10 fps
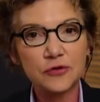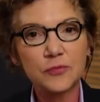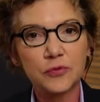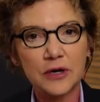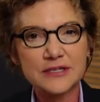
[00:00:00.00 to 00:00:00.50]

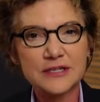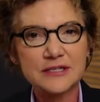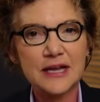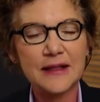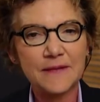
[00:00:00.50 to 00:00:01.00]
food
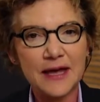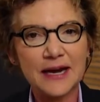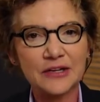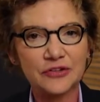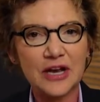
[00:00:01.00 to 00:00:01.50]
prices, and
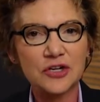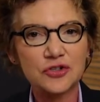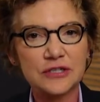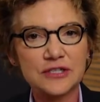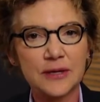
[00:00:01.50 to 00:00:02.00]
that is
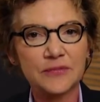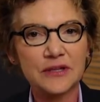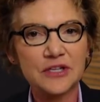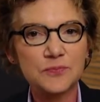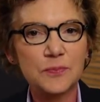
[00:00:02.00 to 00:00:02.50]
actually
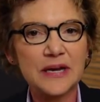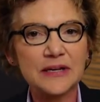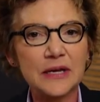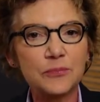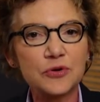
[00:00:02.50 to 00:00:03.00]
something that's
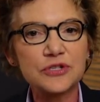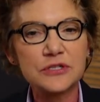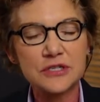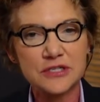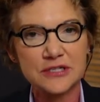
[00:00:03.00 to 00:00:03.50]
making
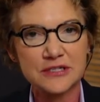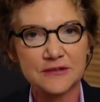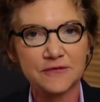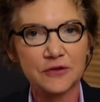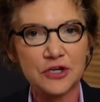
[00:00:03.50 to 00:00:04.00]
persistent
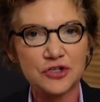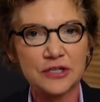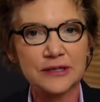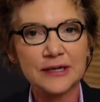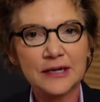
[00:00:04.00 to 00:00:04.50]

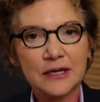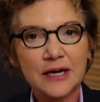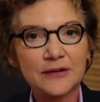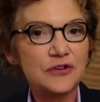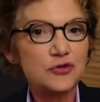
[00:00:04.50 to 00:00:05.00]
inflation
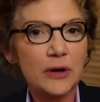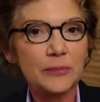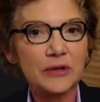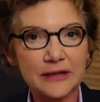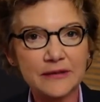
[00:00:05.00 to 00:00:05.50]
kind of a
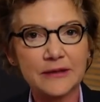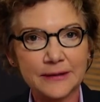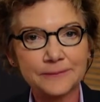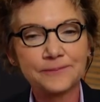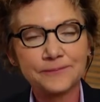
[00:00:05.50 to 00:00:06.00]
troubling thing.